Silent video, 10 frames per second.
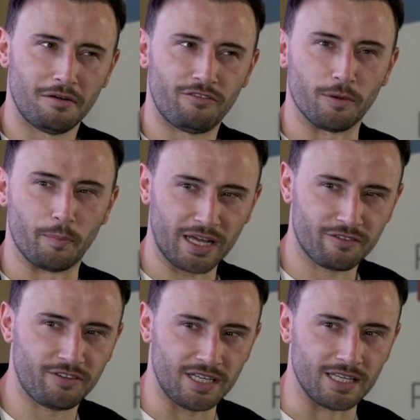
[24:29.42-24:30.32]
for a big
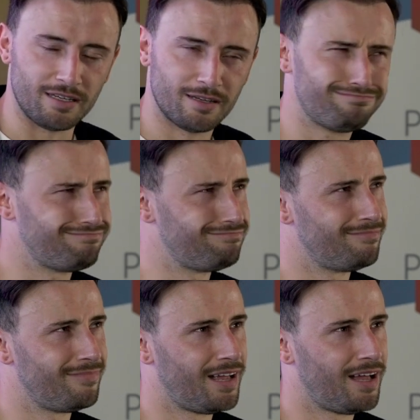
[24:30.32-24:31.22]
fee
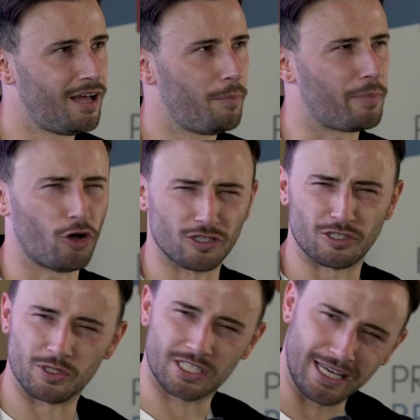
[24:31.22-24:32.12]
because I
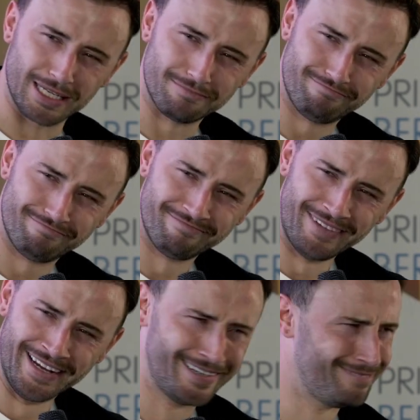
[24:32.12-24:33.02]
was gay?
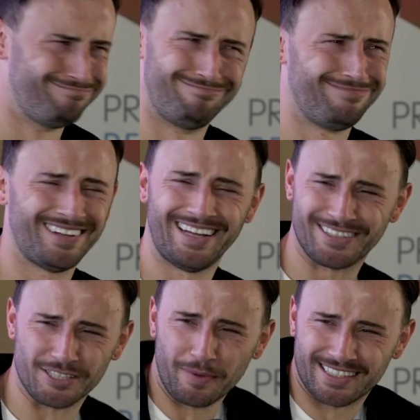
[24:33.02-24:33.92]

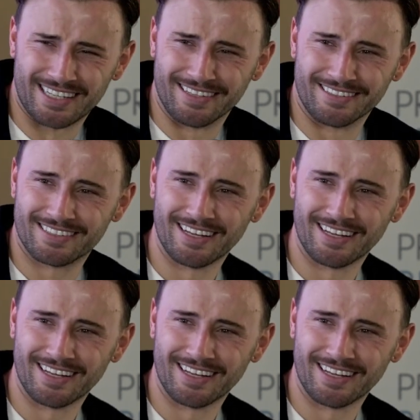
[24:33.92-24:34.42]
Doesn't make sense.